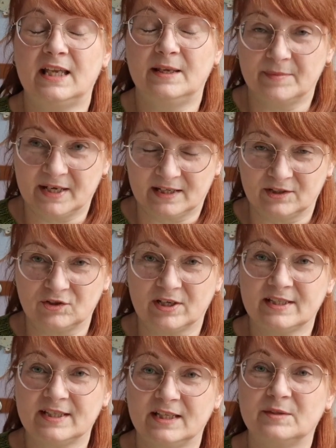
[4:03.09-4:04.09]
email
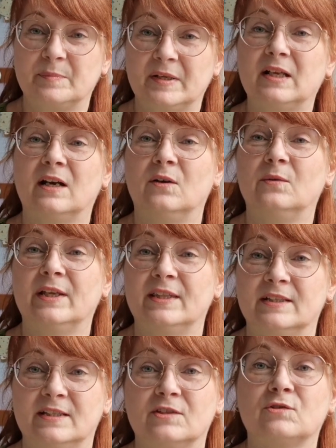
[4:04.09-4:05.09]
address is below
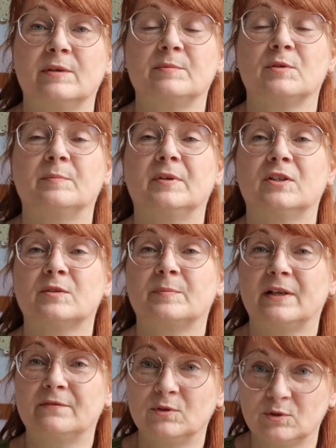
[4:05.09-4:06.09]
in the description box,
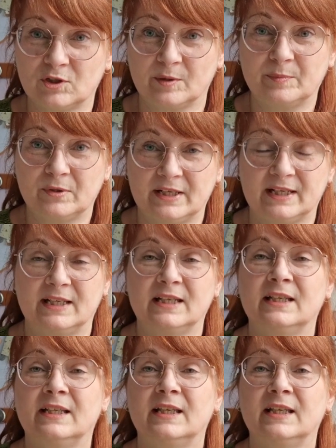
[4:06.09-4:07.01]
but I've also put it